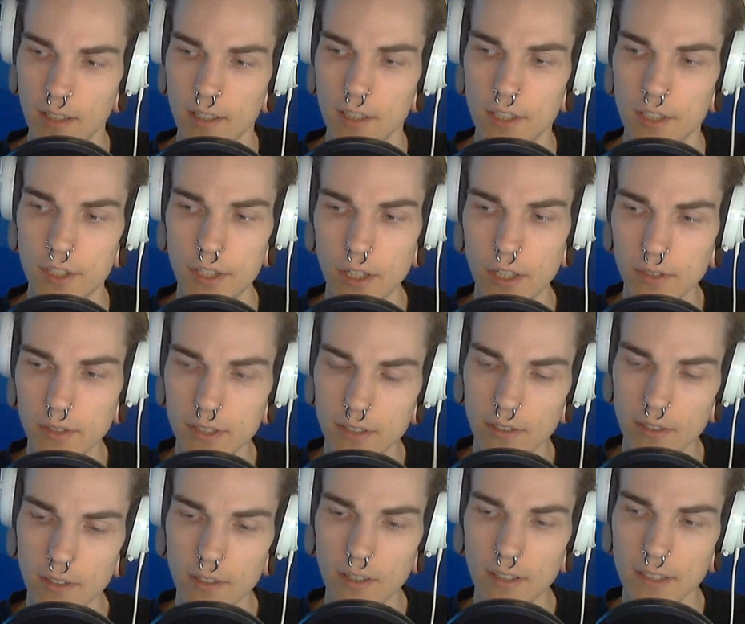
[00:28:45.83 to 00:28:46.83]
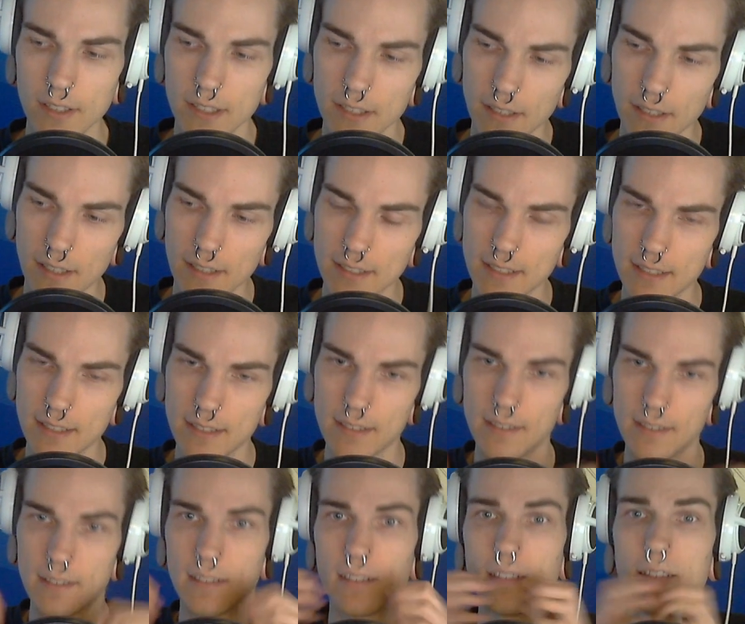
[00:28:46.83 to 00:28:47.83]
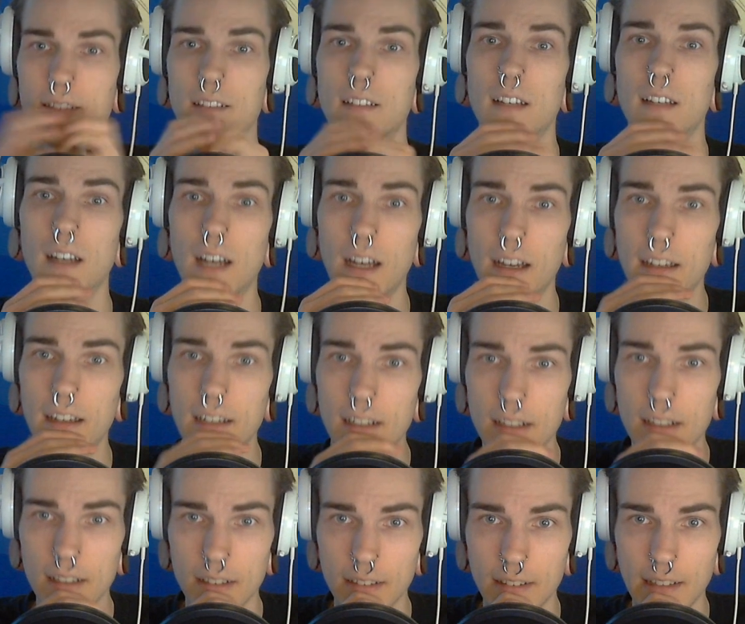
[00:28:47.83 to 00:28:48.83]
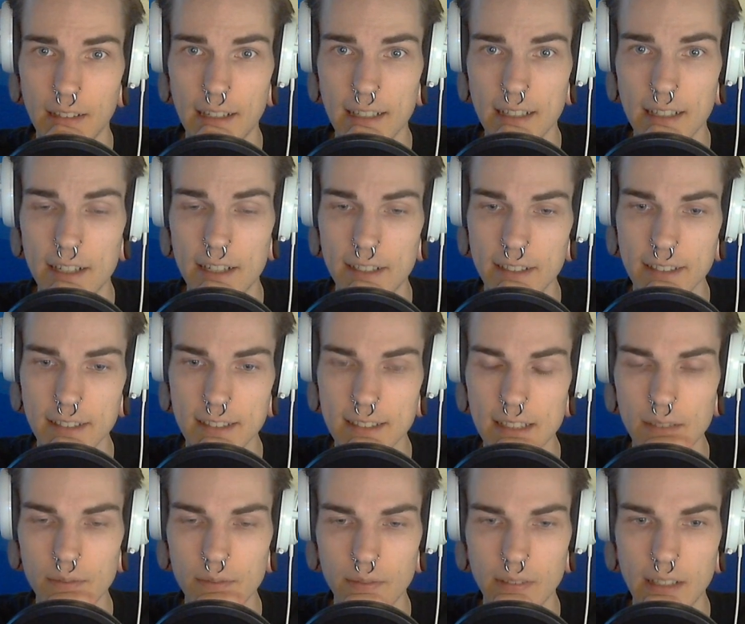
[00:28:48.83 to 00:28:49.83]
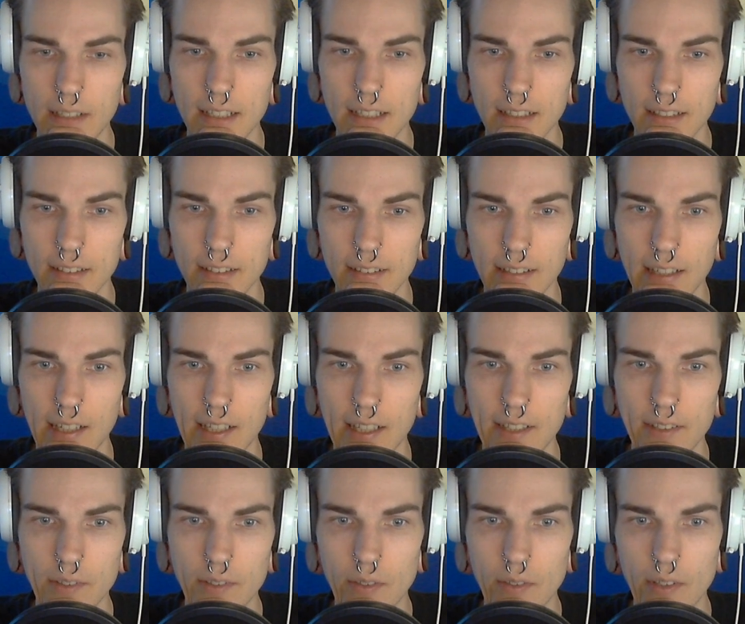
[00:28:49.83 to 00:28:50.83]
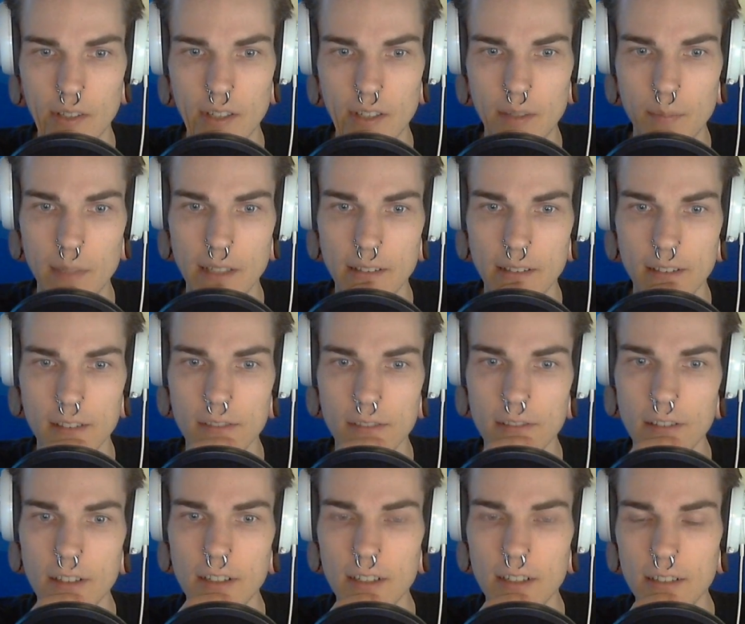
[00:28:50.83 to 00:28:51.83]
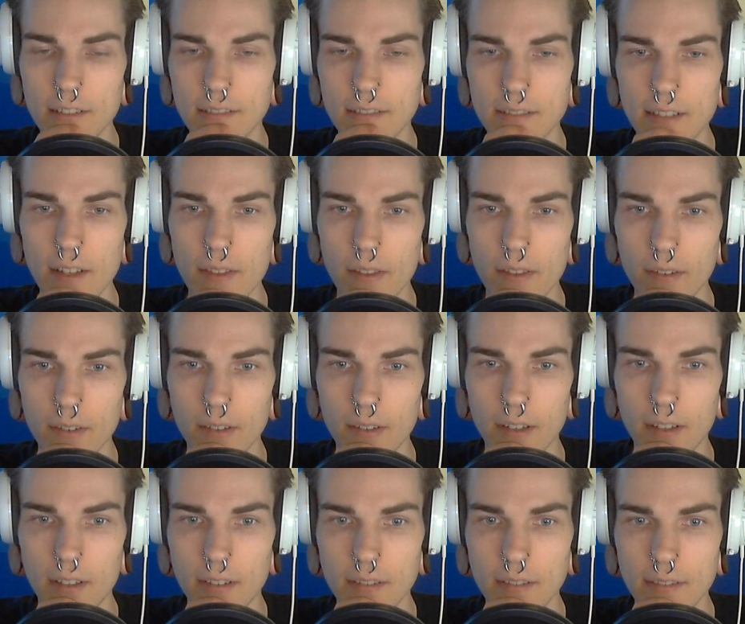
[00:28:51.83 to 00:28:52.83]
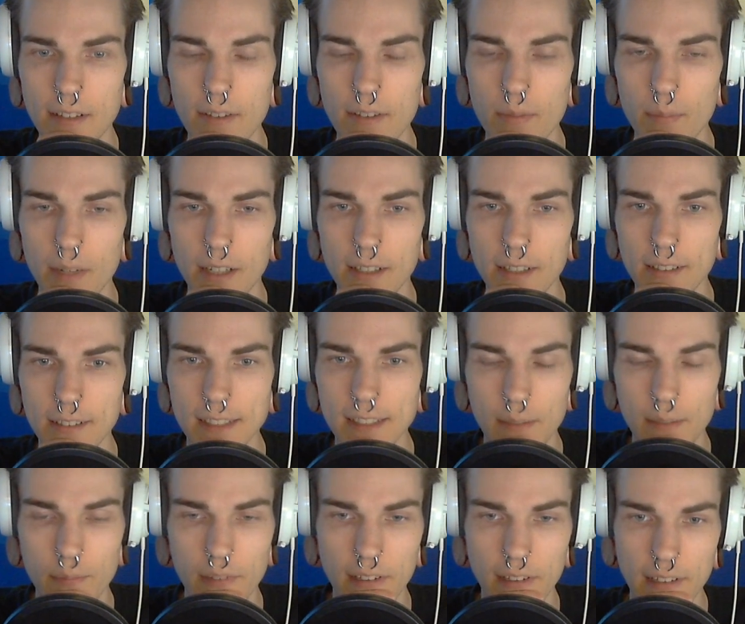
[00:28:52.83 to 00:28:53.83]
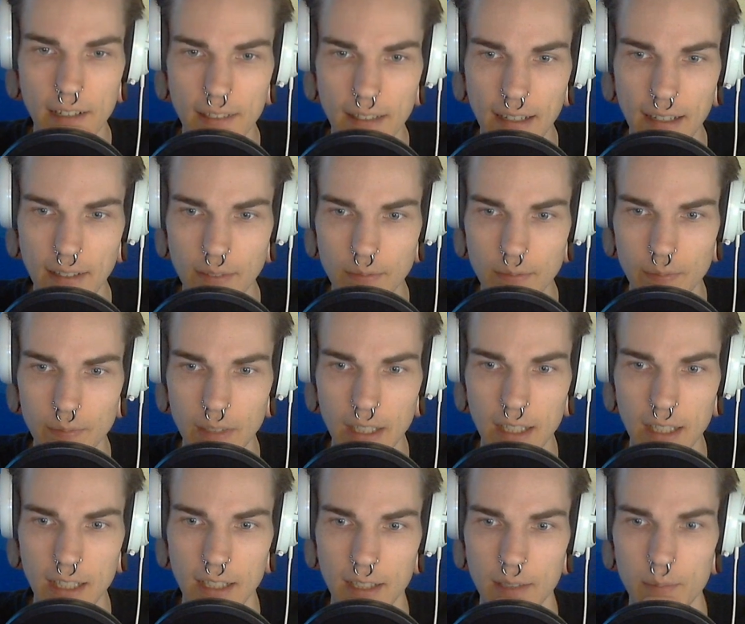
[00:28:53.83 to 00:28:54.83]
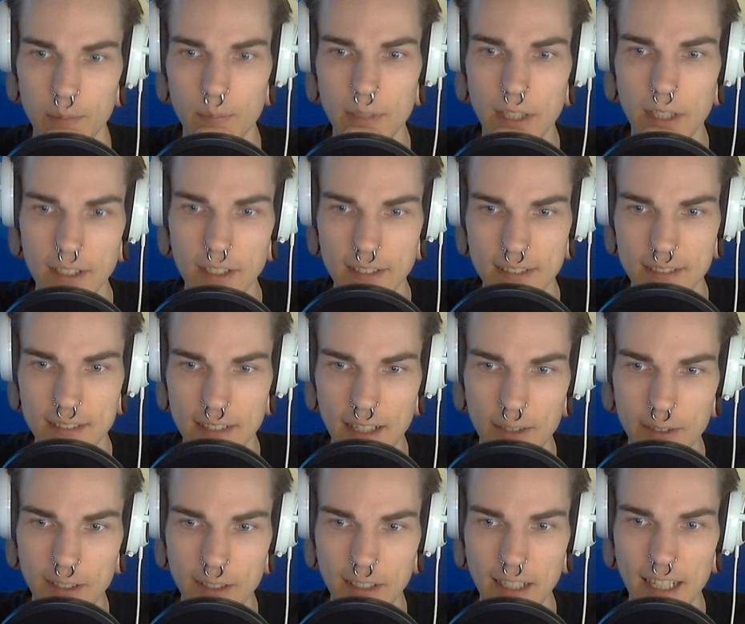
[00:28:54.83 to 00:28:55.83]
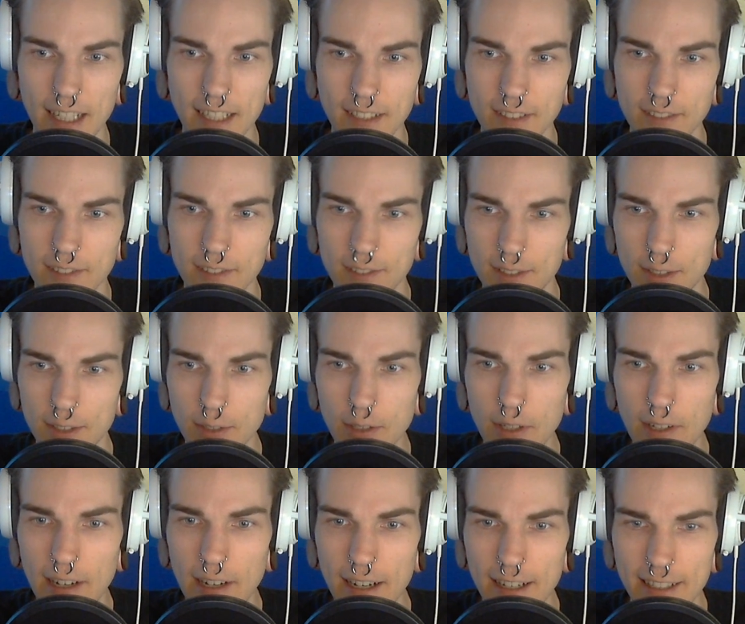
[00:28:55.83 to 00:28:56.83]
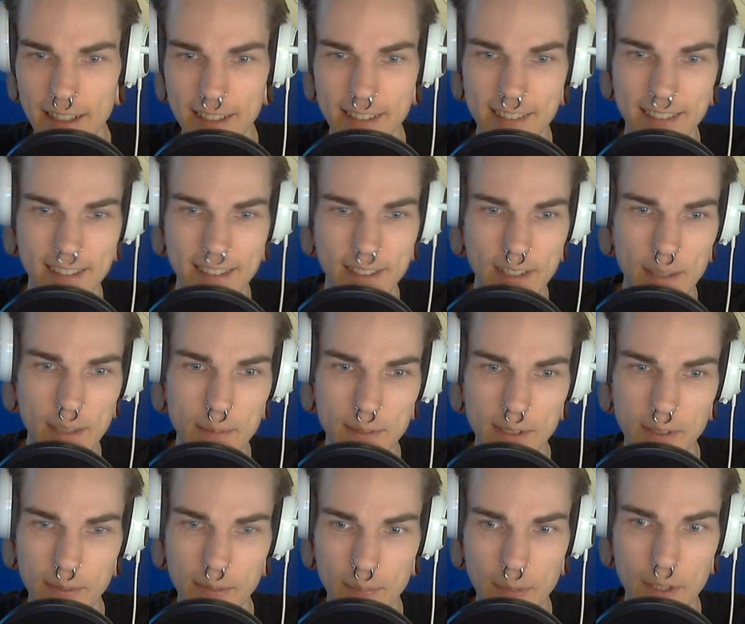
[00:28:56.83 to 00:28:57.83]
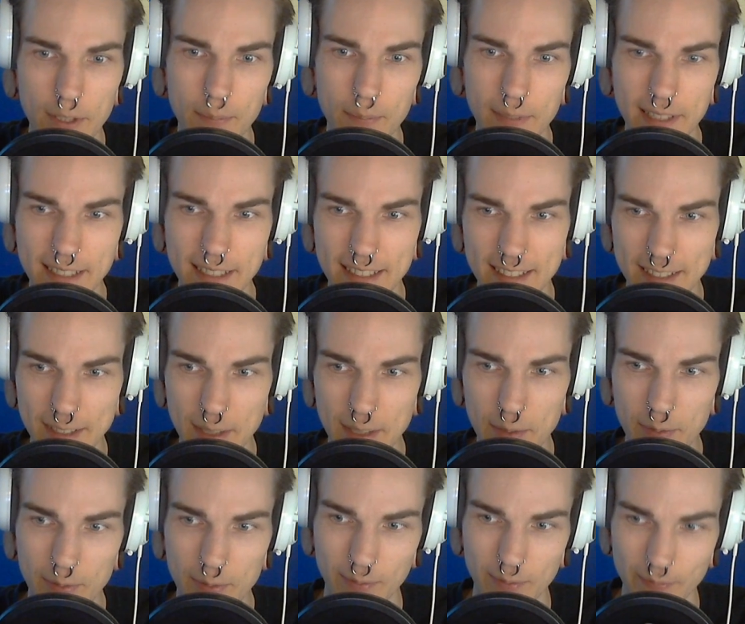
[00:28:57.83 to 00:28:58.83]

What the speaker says: shows or concerts, I like harder stuff like hardcore, metalcore, deathcore, death metal, something like that, because I really like to go hard in terms of mosh pits and stuff.